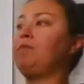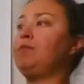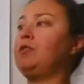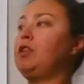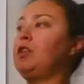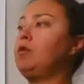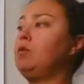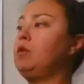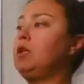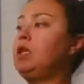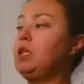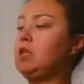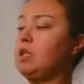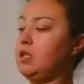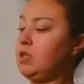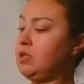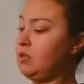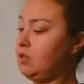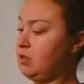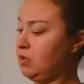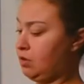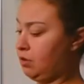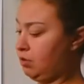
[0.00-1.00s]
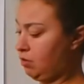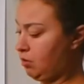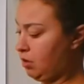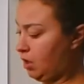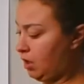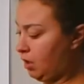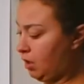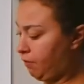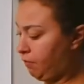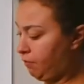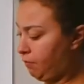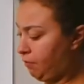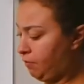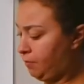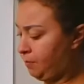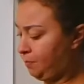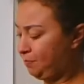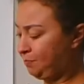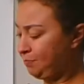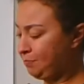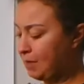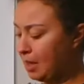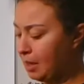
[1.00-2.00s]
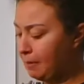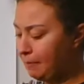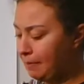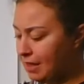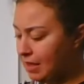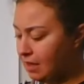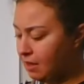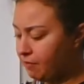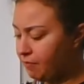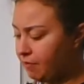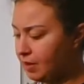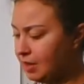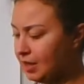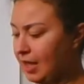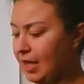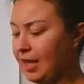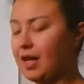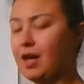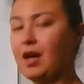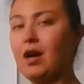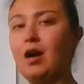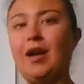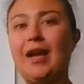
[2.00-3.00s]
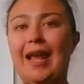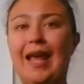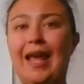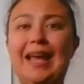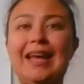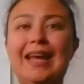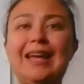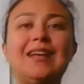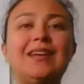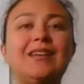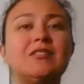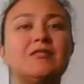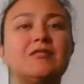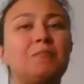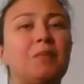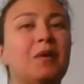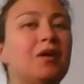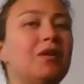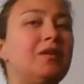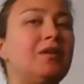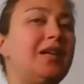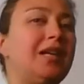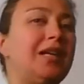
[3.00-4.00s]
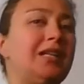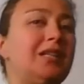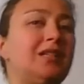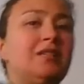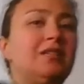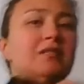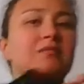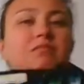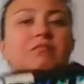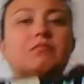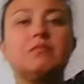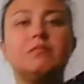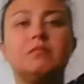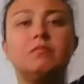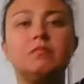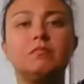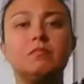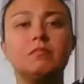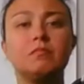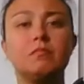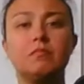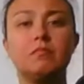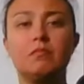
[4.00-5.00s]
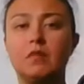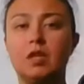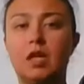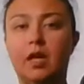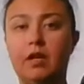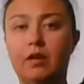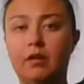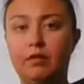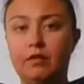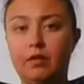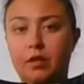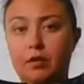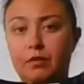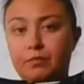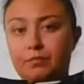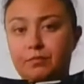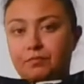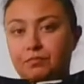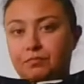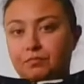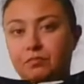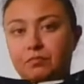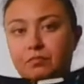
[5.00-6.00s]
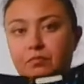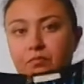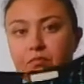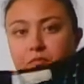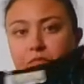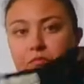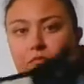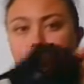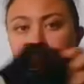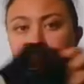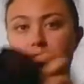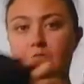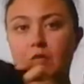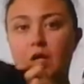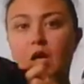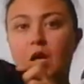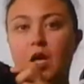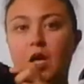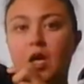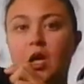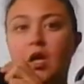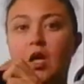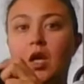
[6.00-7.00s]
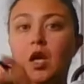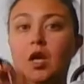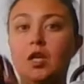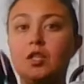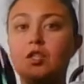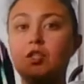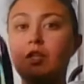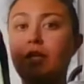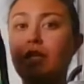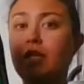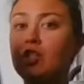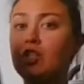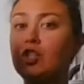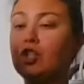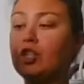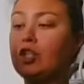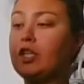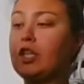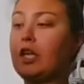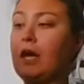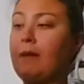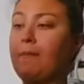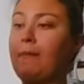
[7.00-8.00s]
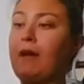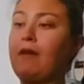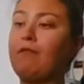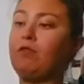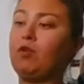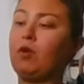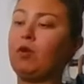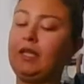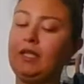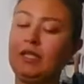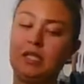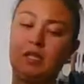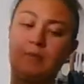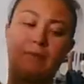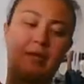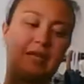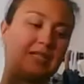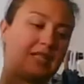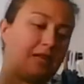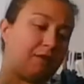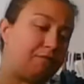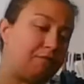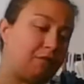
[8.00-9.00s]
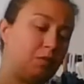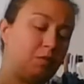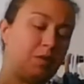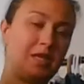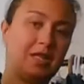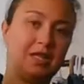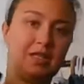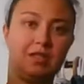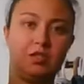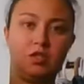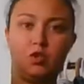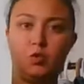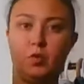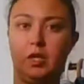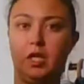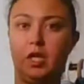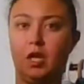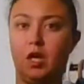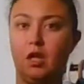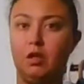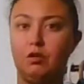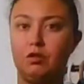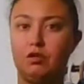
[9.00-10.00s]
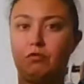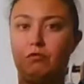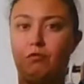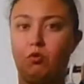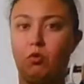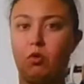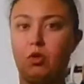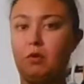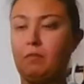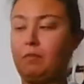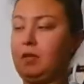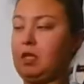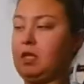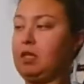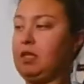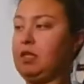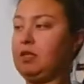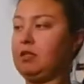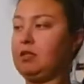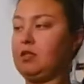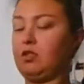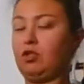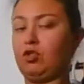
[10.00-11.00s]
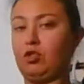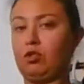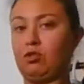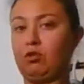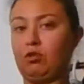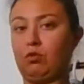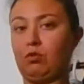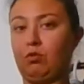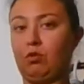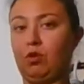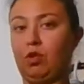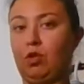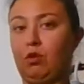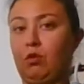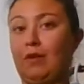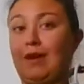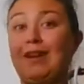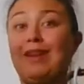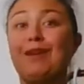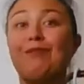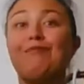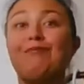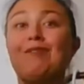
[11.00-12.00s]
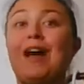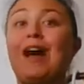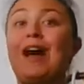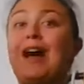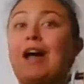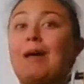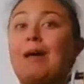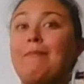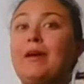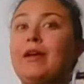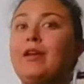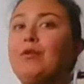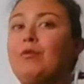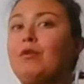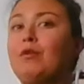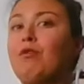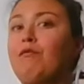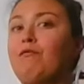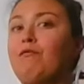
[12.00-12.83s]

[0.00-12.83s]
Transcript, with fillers: you need this in your life. Maybe even like an 80s party. I don't know. So I need to look it up. I have no idea, but I definitely want at least $20 for it because it's just so cute. And if not, I bet you it'll